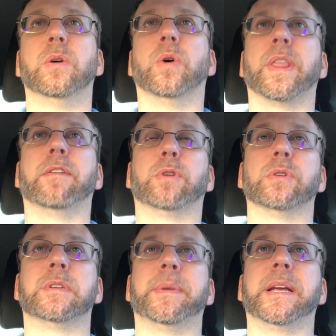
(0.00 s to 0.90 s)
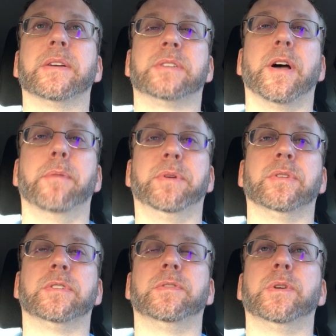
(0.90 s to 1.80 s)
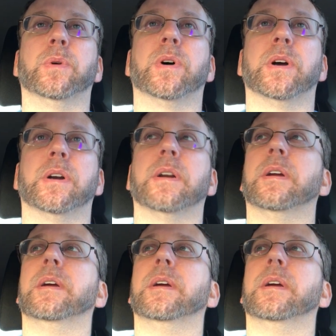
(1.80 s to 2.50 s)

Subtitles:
or they've told somebody else how abusive you are,